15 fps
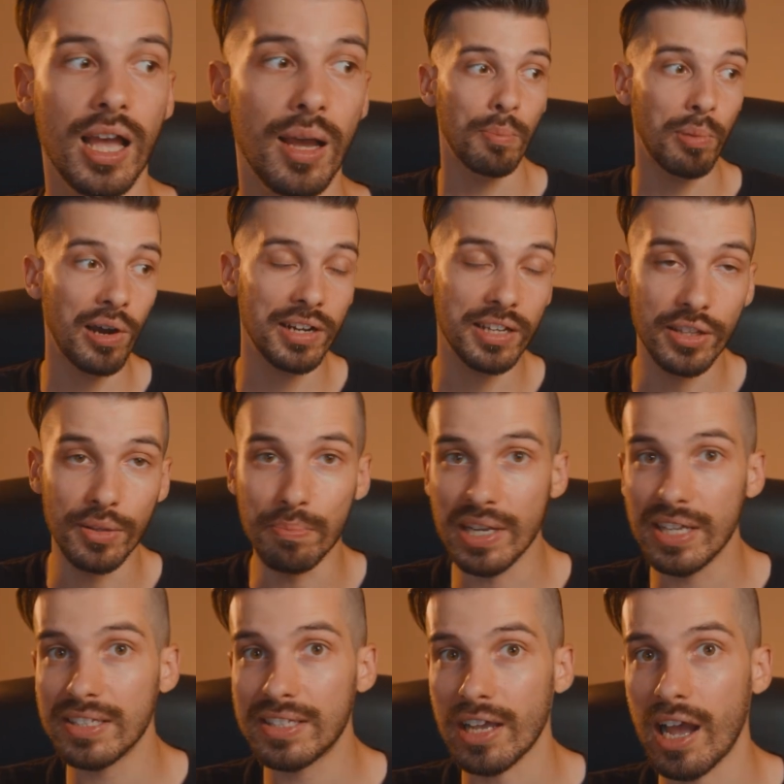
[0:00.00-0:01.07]
But in the
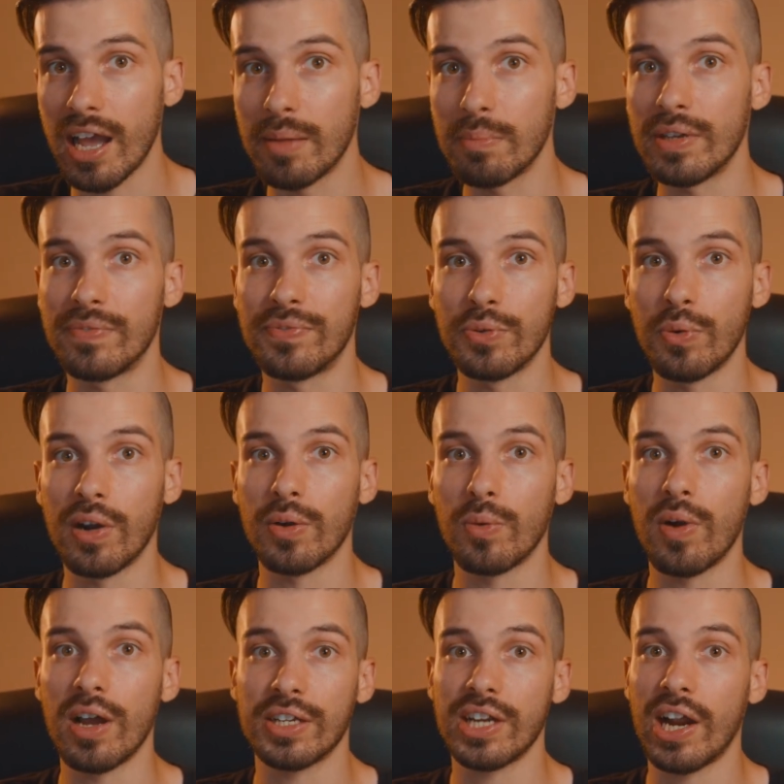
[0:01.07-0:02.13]
meantime, if you wanna
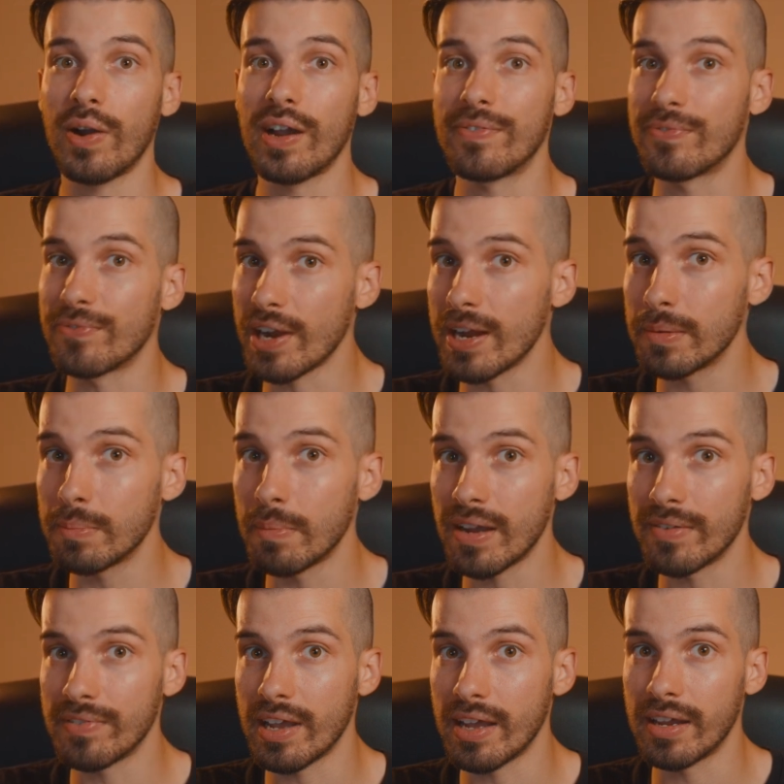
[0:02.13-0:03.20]
watch how I framed my
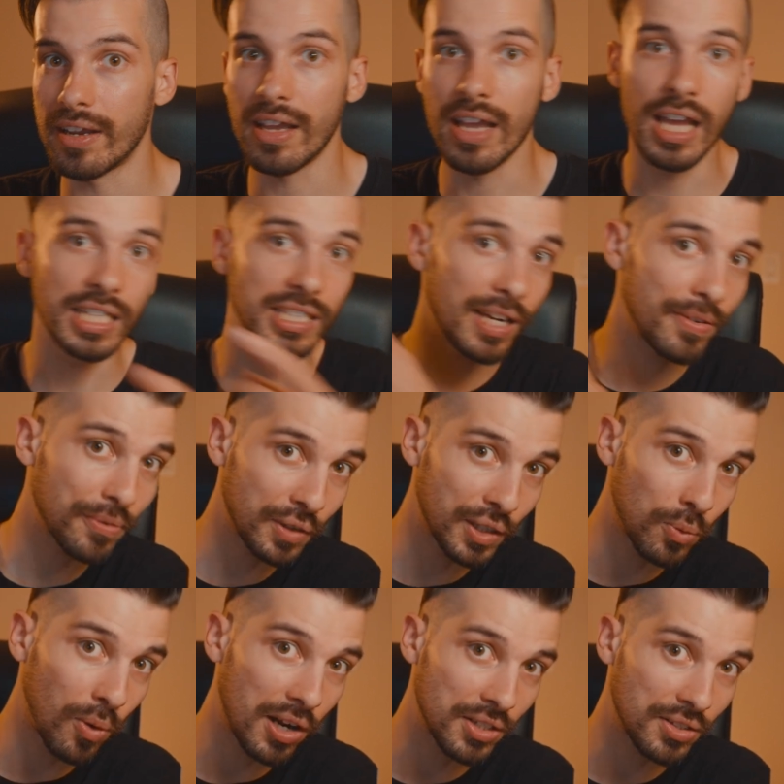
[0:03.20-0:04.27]
van, definitely
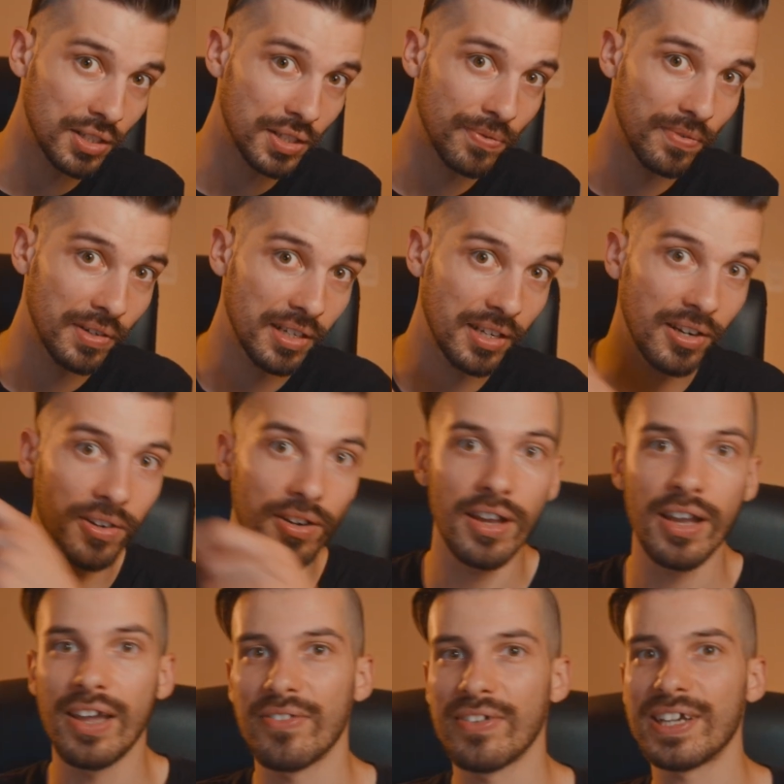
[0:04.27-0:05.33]
watch this video.
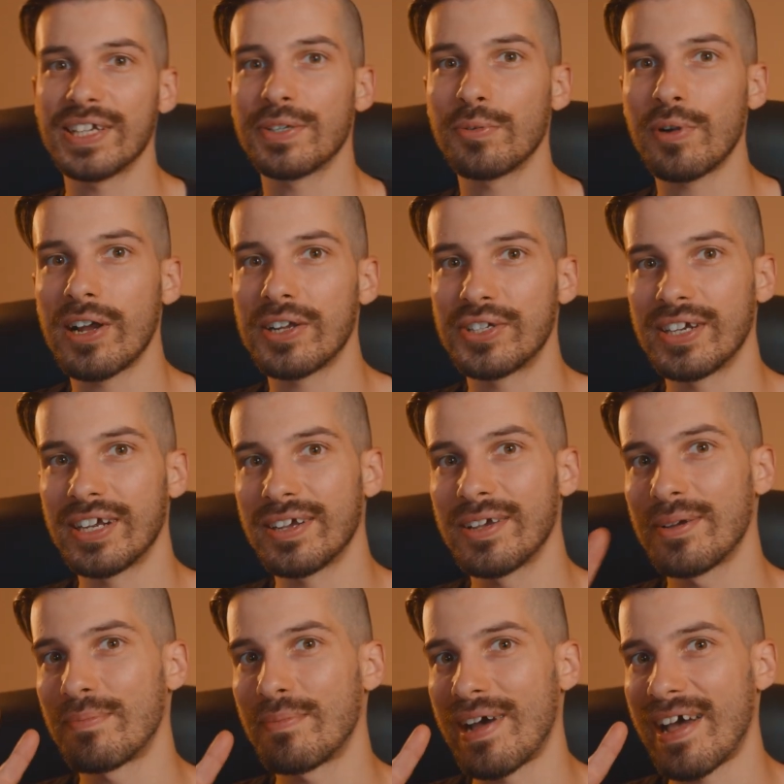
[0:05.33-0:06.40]
Thanks for watching,
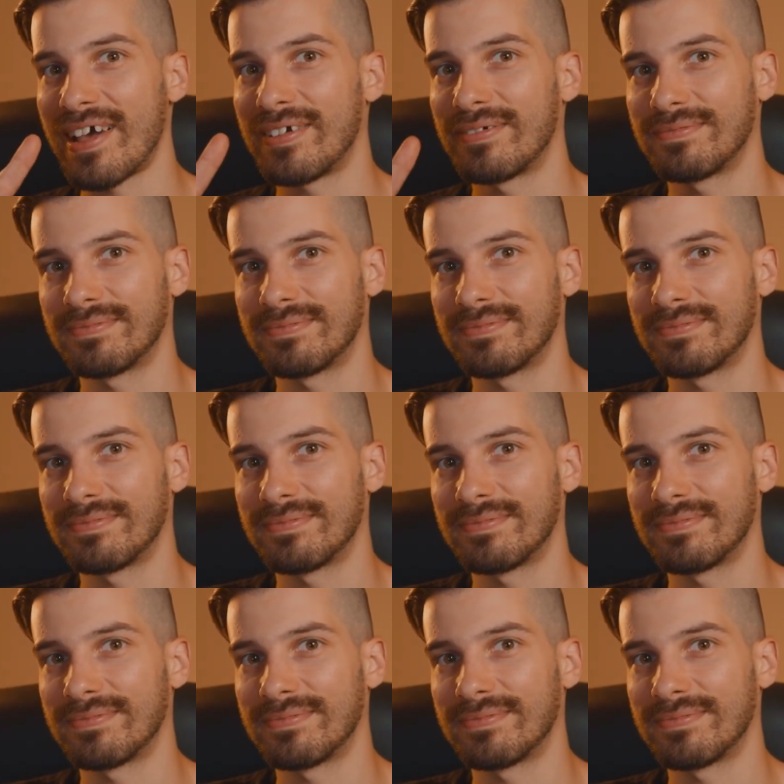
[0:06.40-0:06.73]
bye.